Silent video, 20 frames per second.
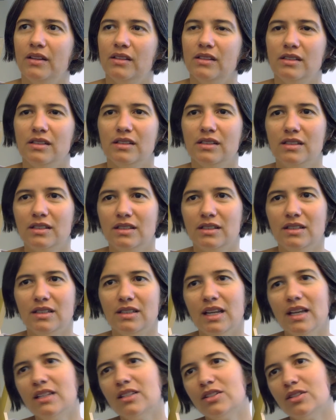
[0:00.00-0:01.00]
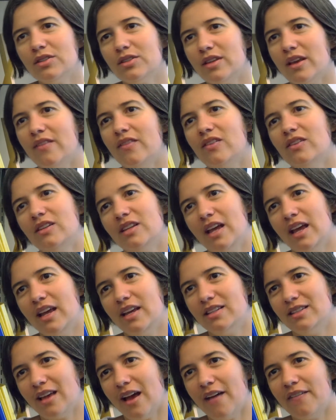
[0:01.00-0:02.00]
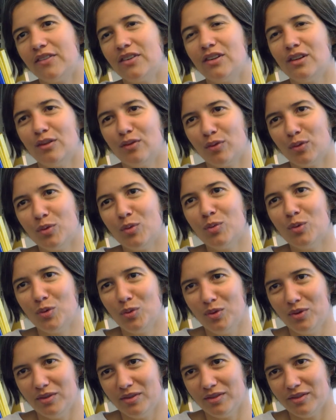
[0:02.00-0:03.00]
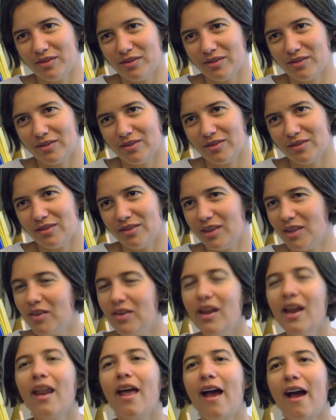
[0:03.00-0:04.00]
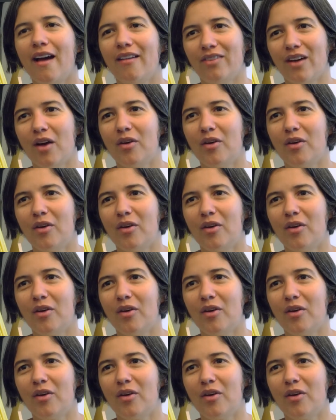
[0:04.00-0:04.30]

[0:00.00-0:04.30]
six to seven days after the full moon, three and a half